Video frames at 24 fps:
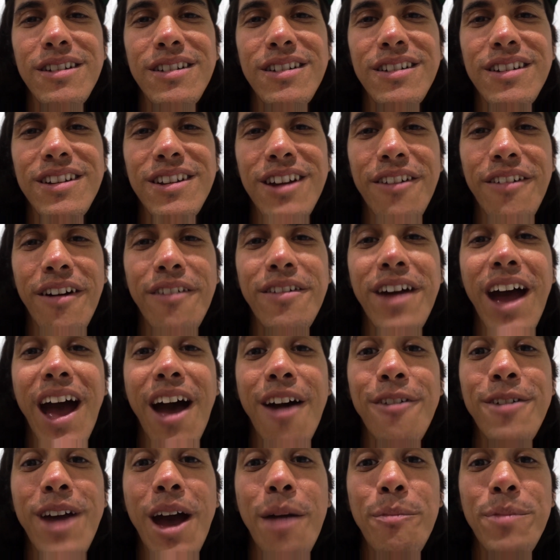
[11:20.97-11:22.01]
I've
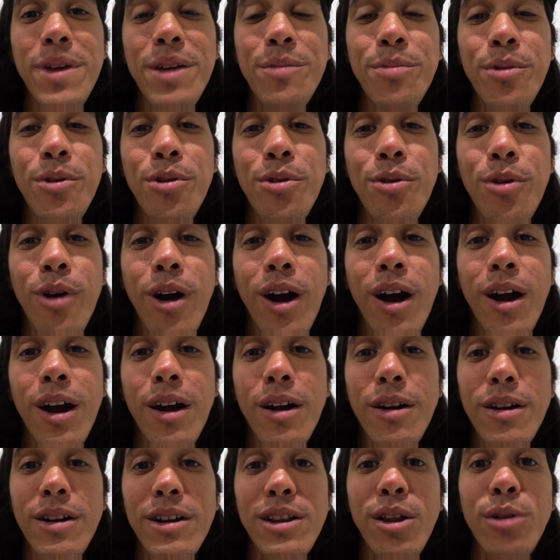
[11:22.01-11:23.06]
got people who
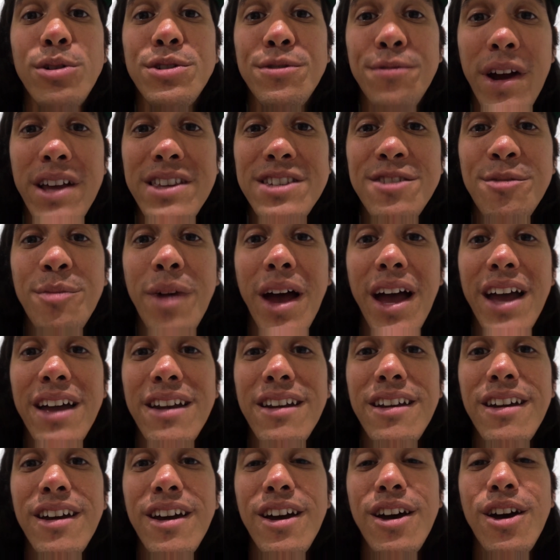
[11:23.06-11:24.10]
are close friends of
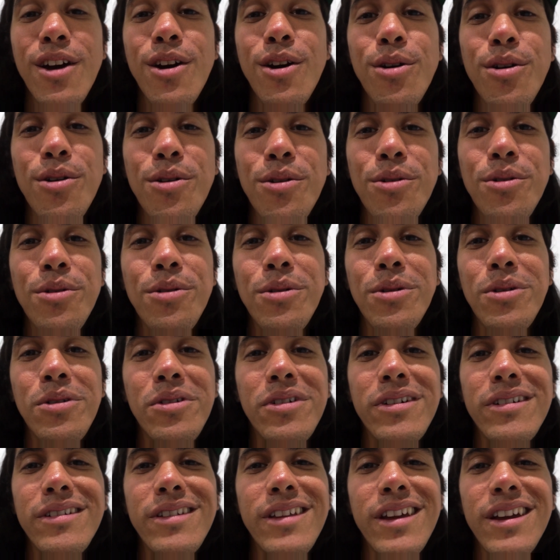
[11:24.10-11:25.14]
mine
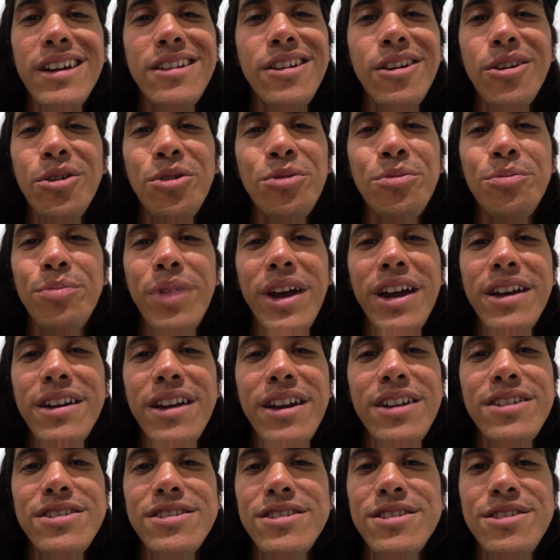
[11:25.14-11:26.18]
who they don't pay
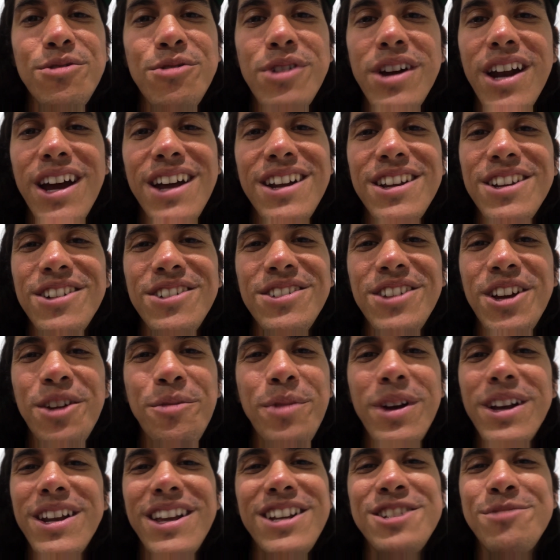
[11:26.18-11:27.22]
attention to what I do. They don't
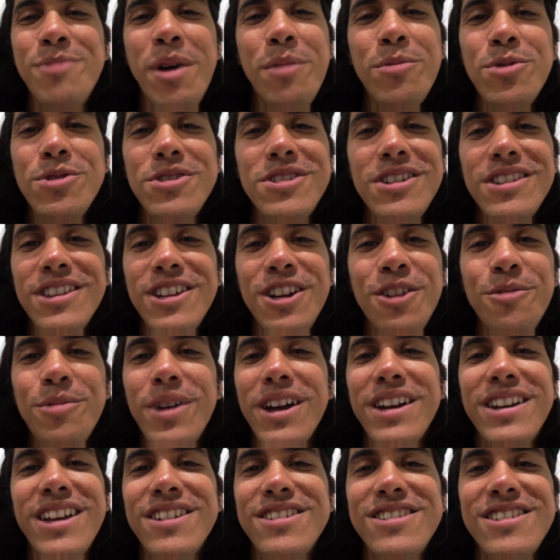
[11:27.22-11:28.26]
pay attention to my music. They don't
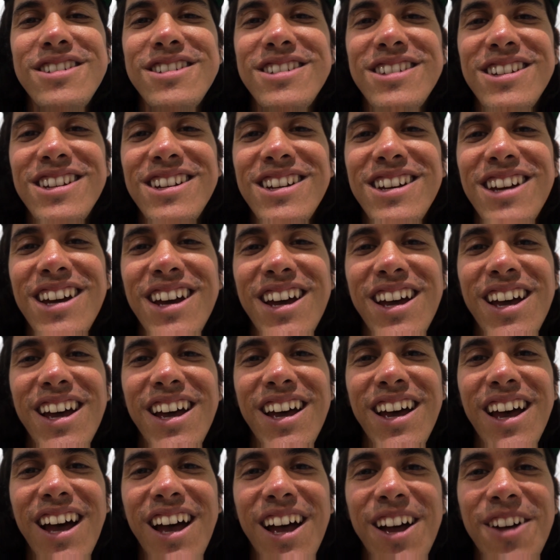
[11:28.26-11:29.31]
pay attention to
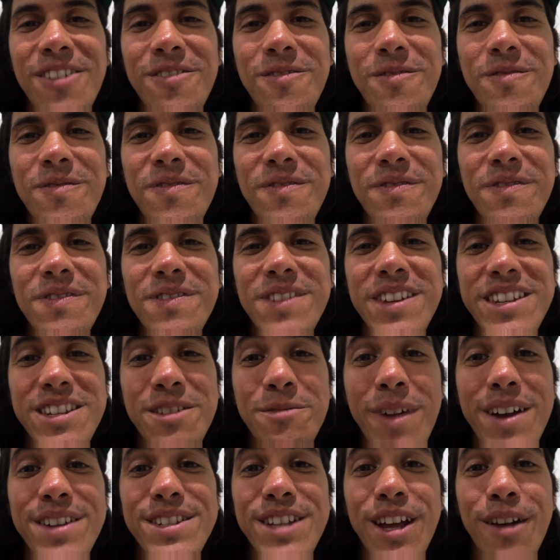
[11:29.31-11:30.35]
some
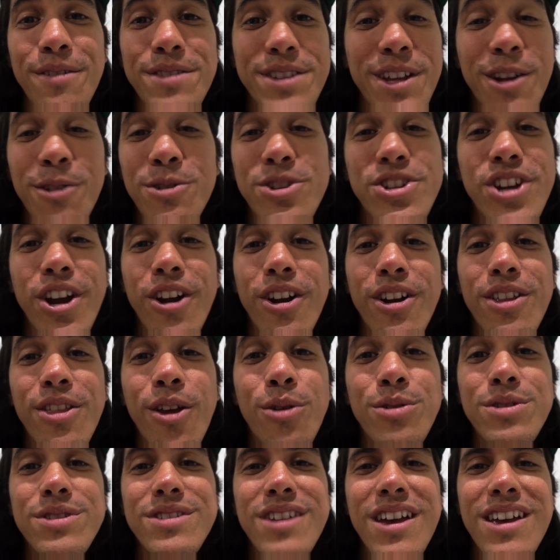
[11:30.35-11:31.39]
of my stuff. So they don't share in
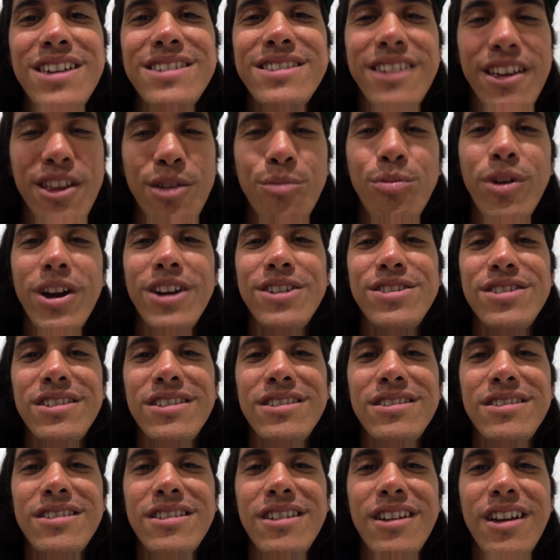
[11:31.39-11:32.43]
those
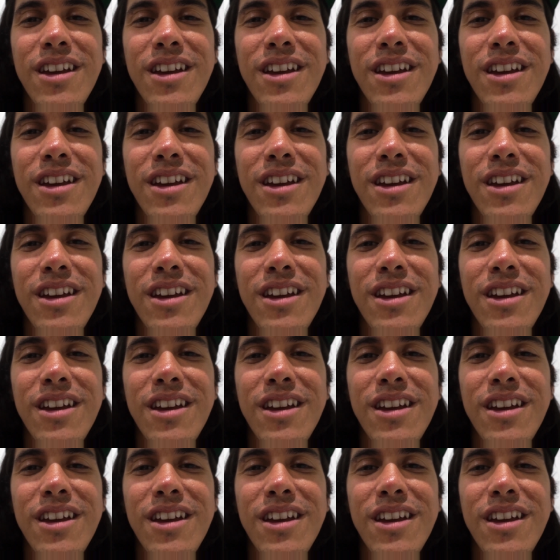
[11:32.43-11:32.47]
celebrations.